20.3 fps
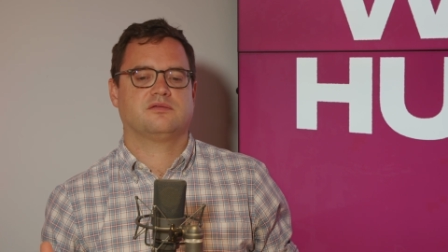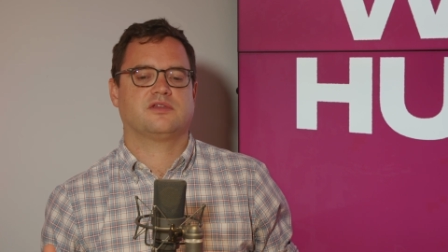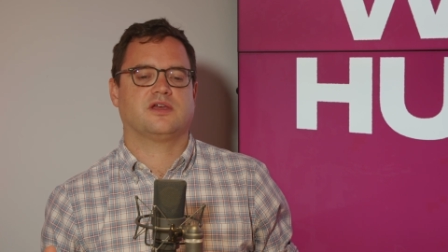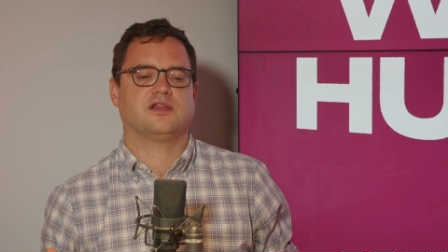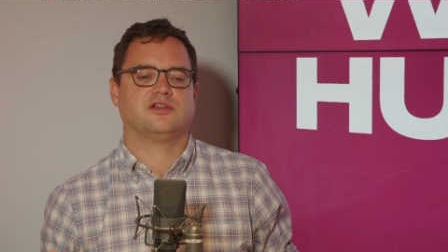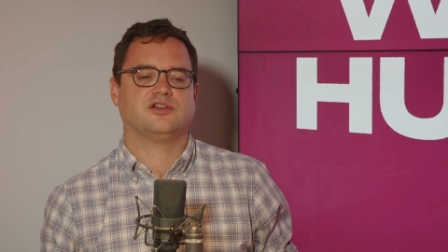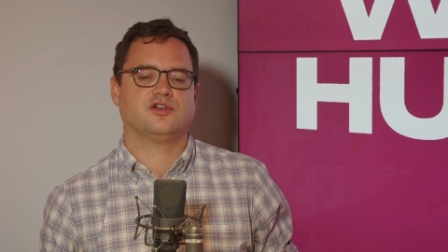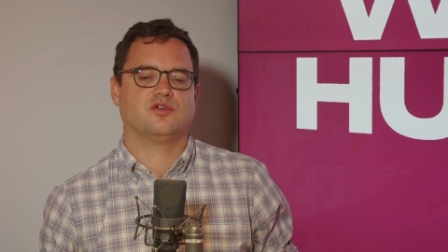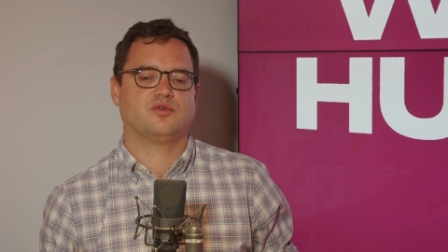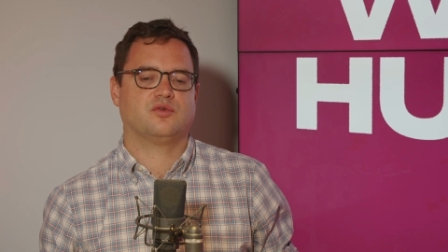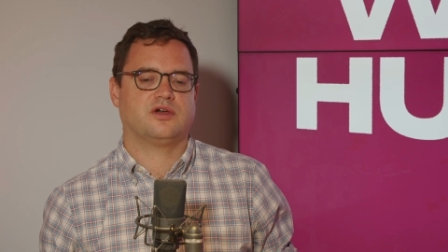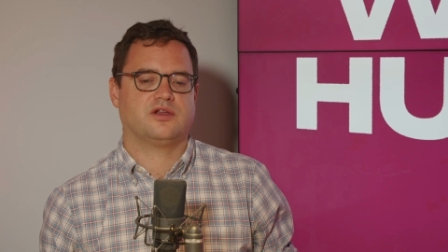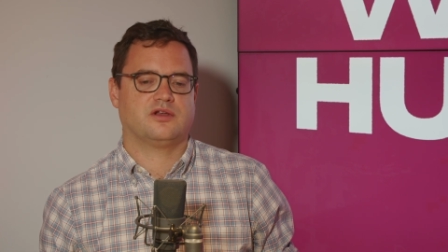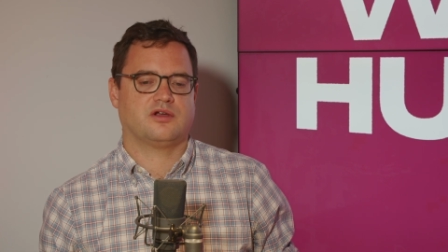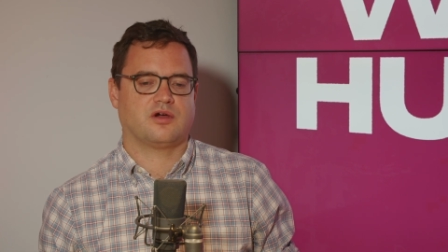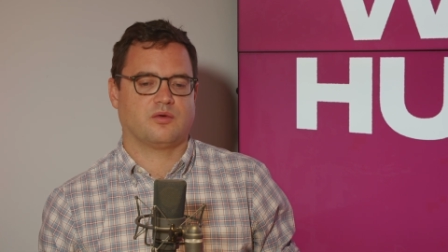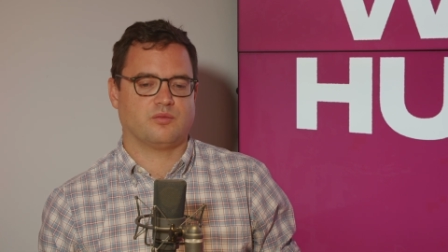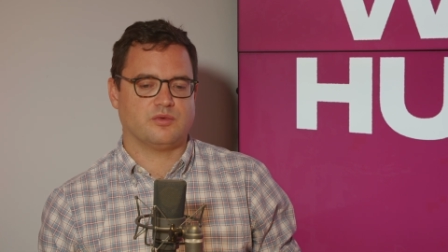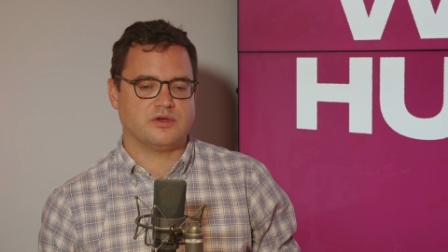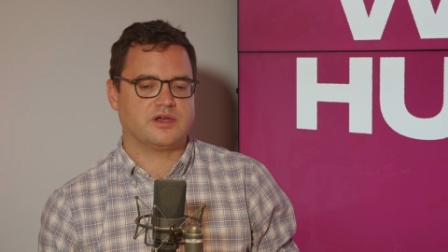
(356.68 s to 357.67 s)
said, you know
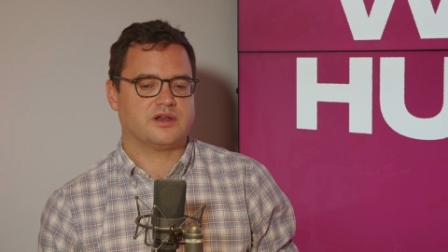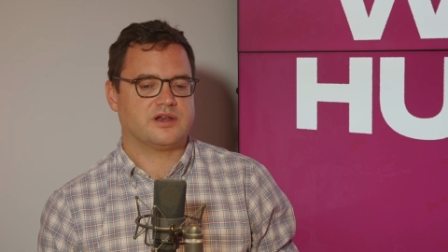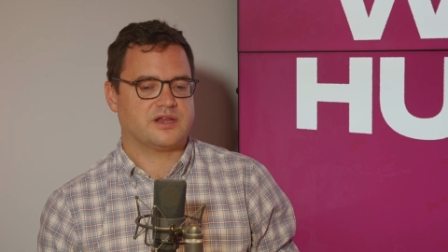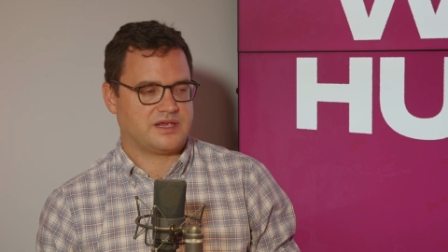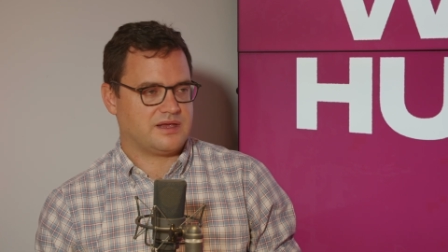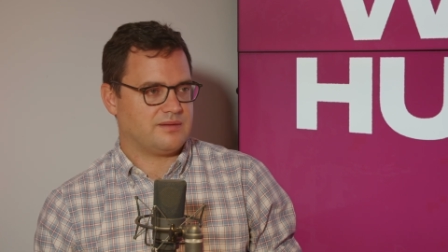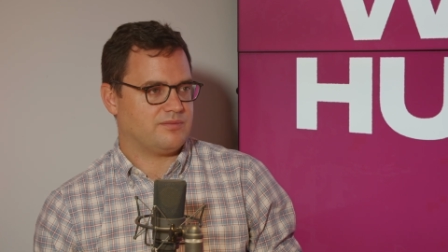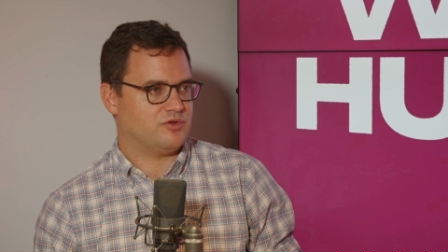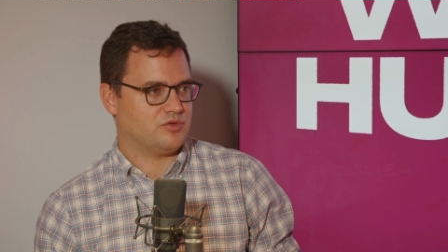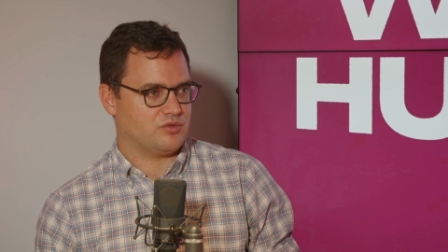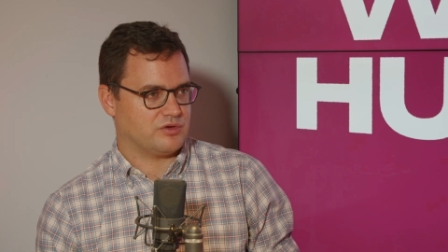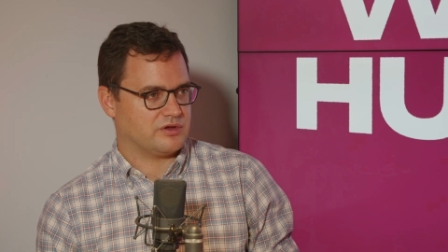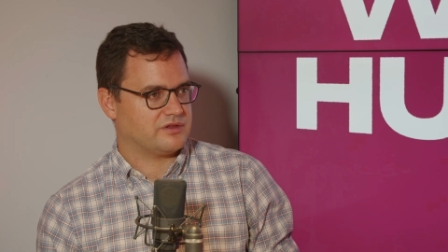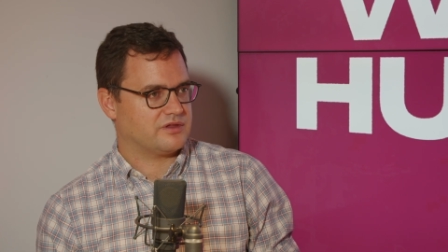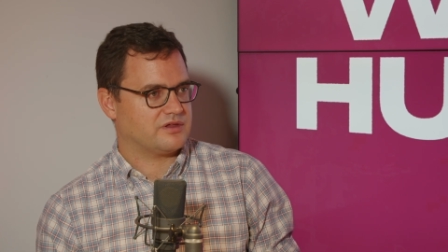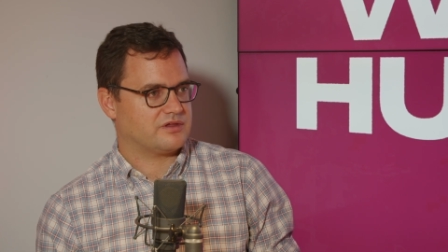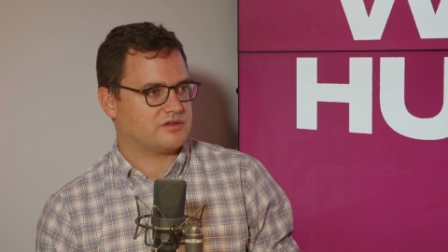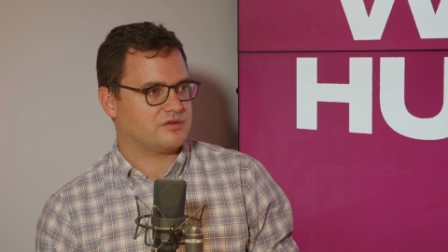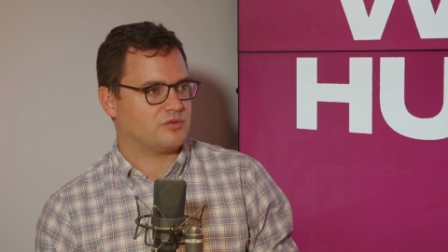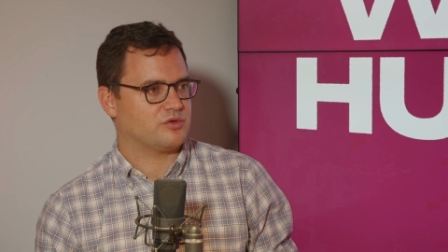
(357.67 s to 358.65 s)
what, are we going to keep doing
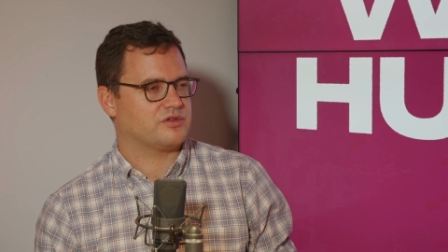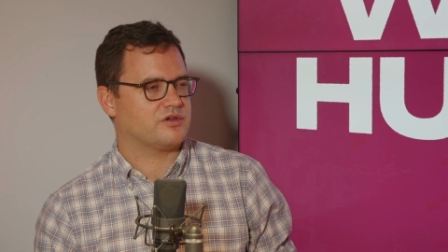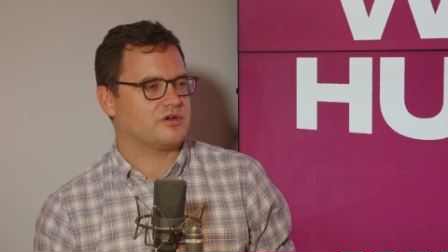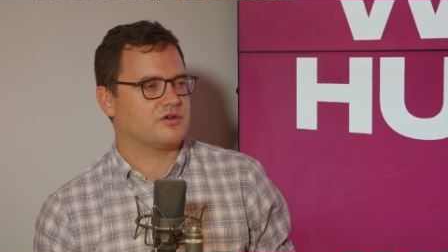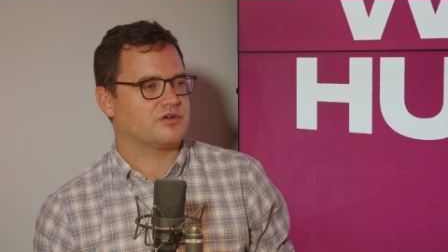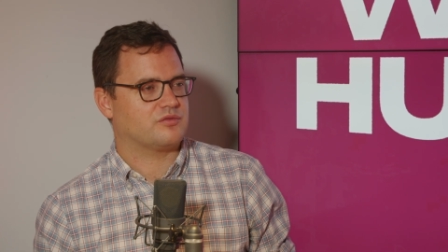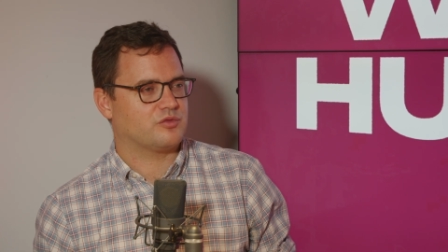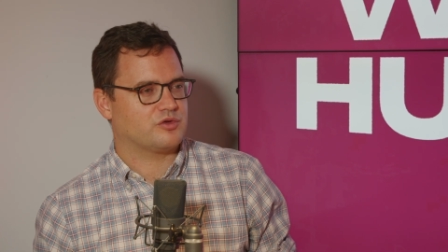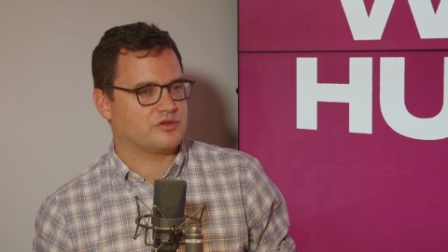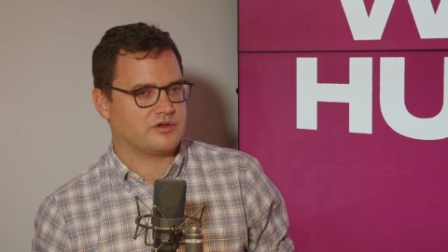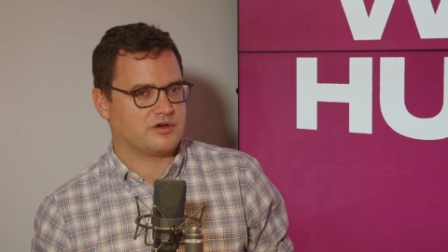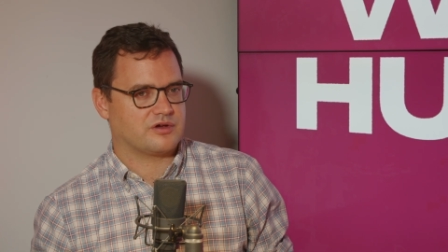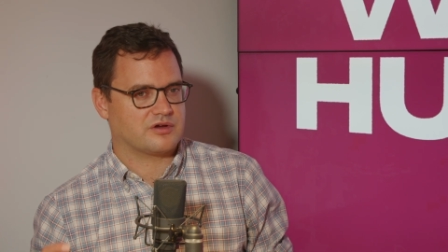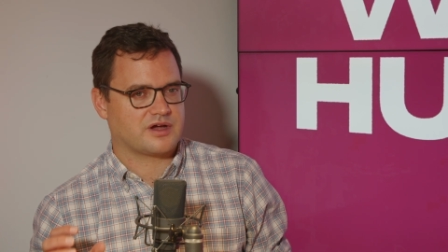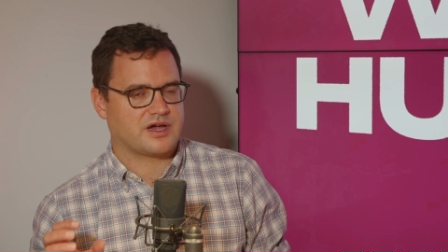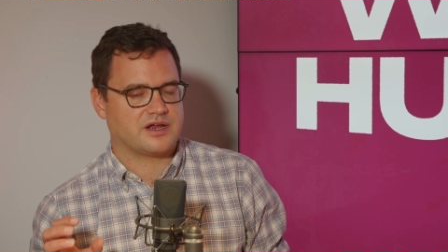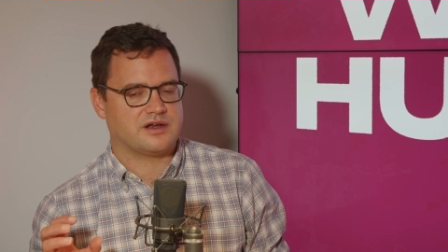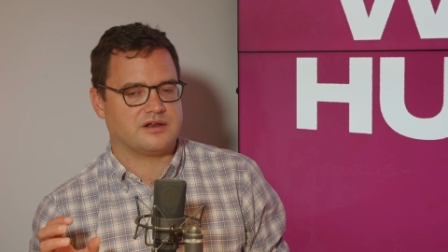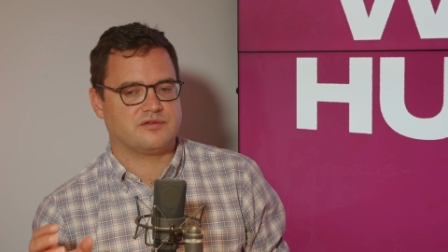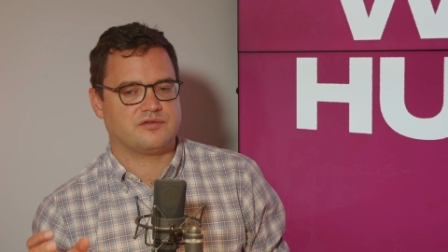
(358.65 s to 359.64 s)
this? Was there
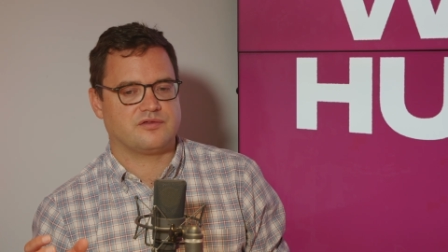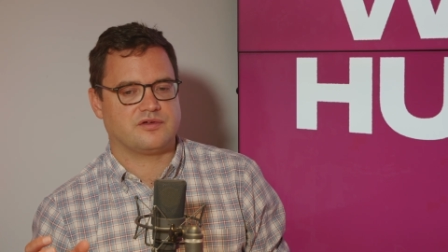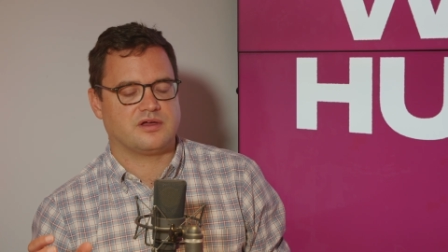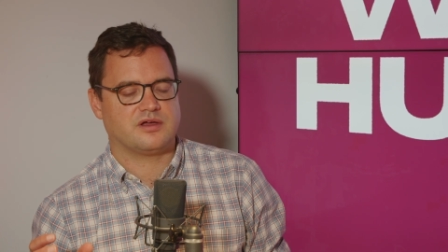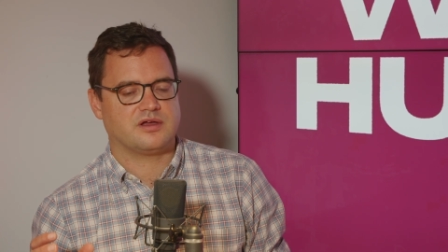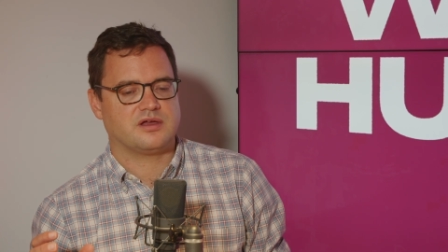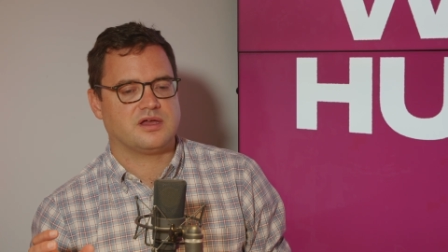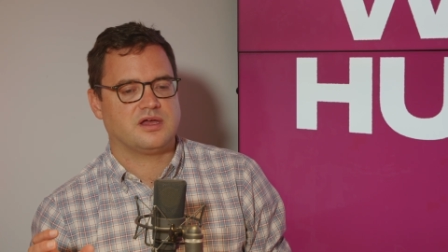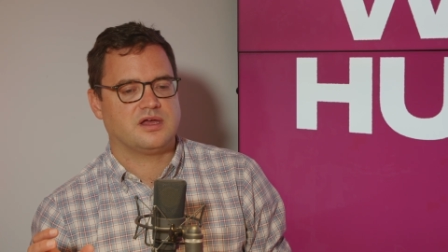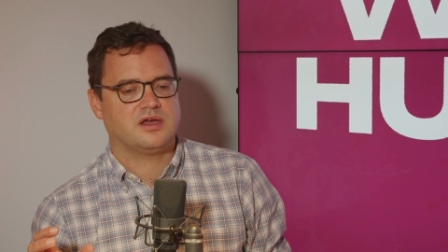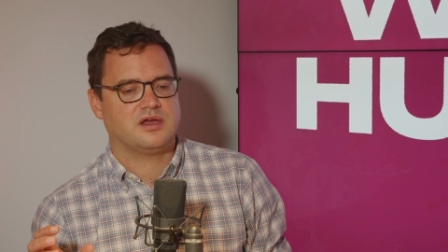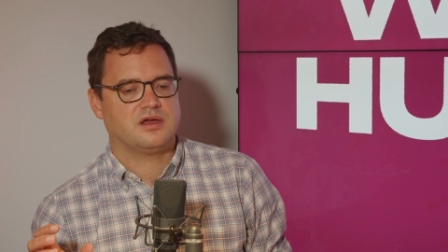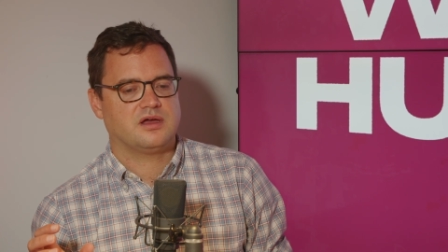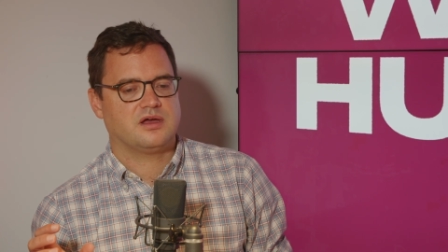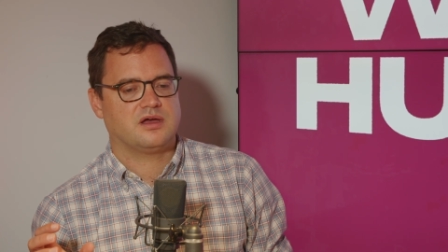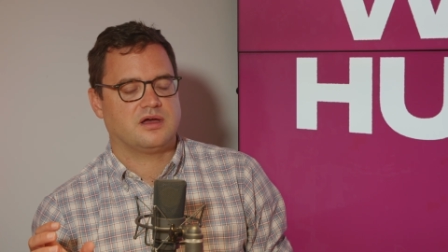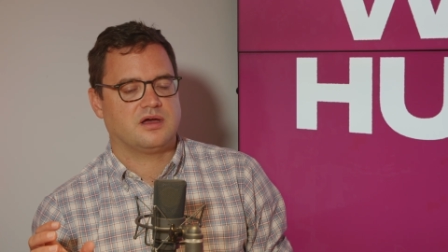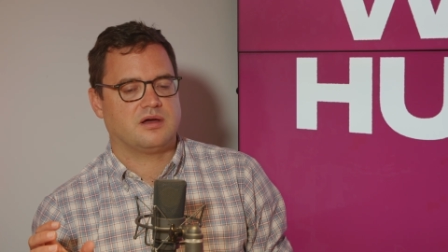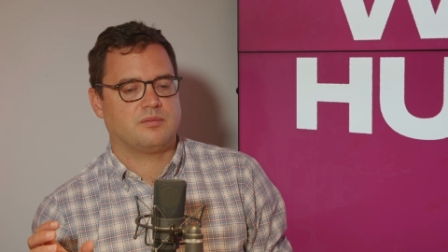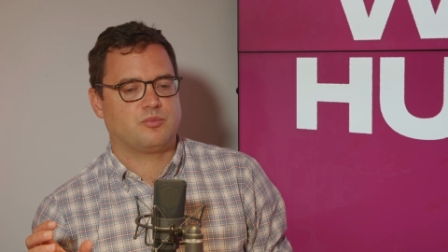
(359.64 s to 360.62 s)
kind of a
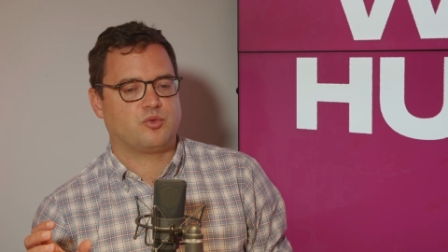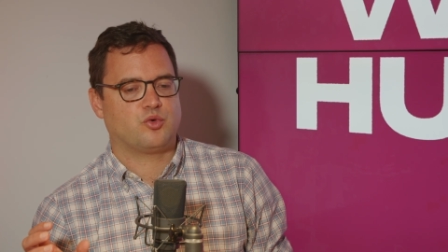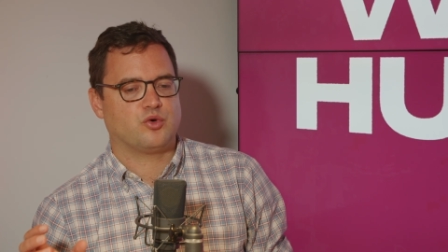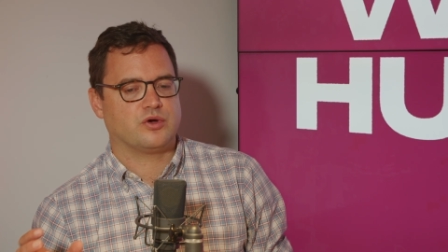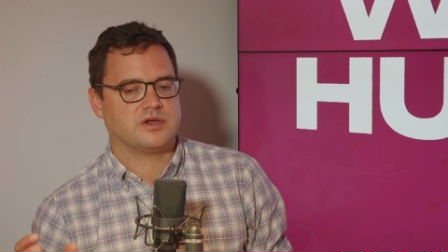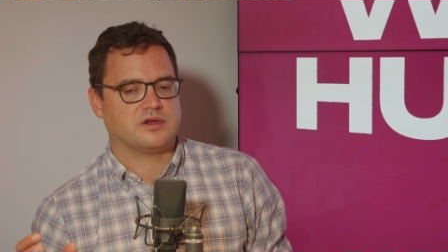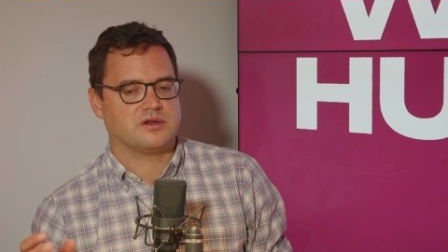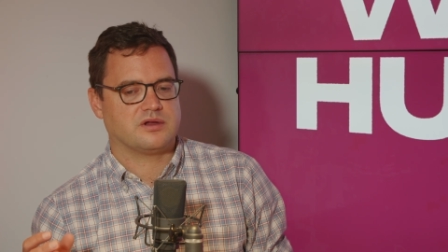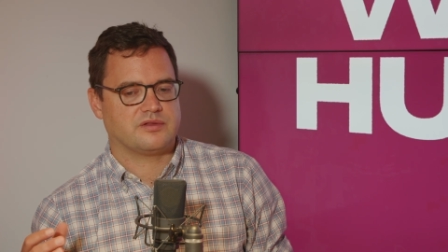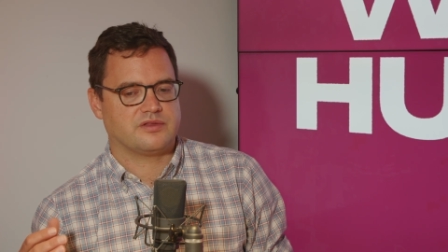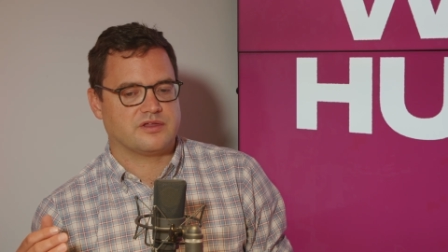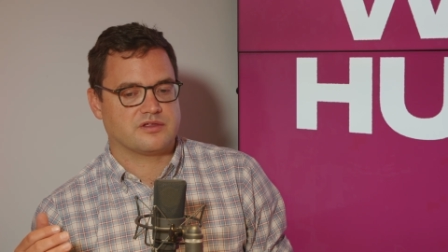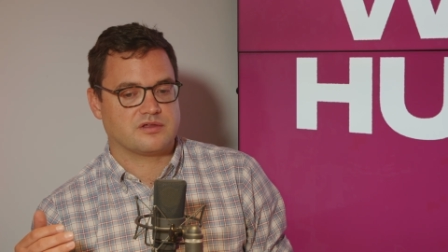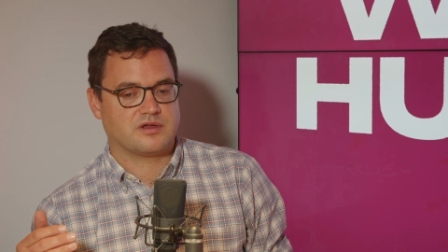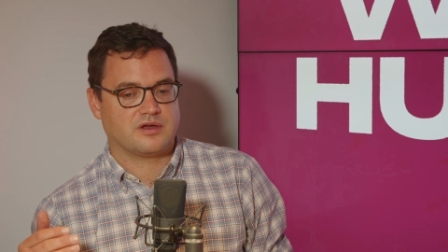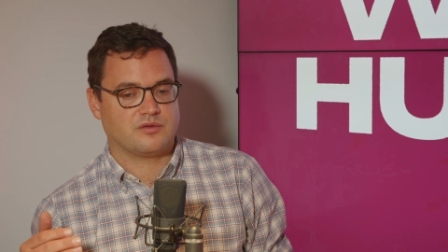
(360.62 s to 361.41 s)
point